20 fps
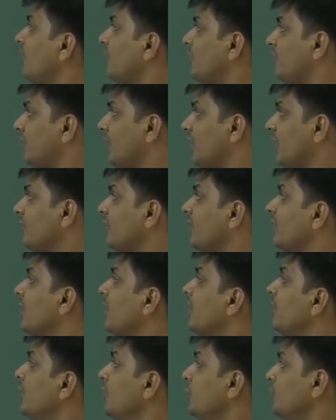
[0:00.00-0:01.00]
of stairs in
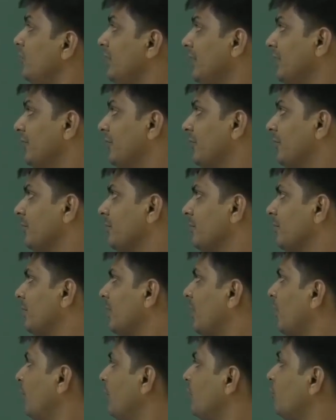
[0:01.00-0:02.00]
her new jeans,
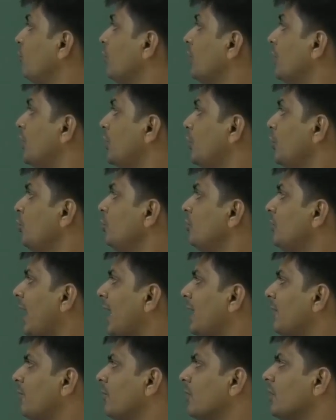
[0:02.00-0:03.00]
which were too
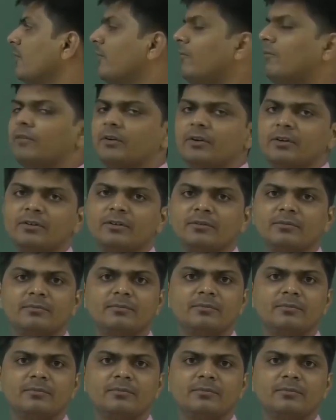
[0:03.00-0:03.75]
tight for comfort.